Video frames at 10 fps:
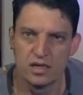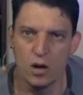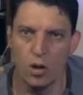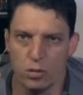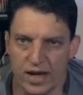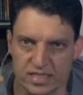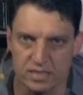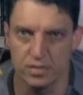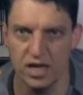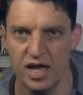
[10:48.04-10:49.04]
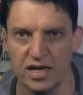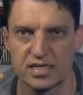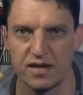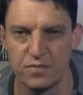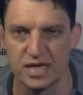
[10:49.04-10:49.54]
they're always,
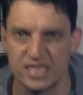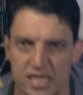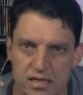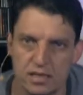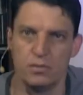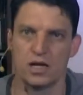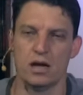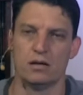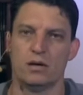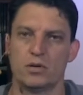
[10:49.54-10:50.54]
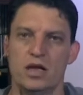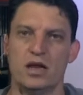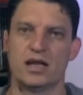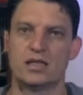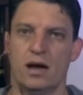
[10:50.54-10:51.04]
let's lift my seat. There we go. I'm going
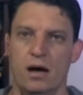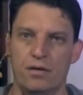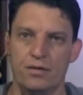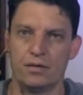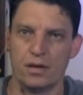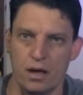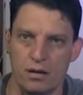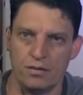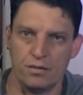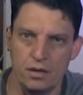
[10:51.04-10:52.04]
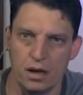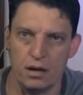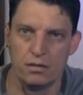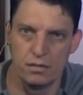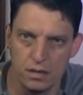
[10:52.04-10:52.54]
like down, down,
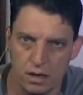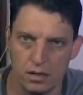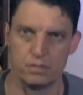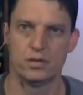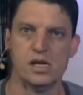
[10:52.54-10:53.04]
down, down.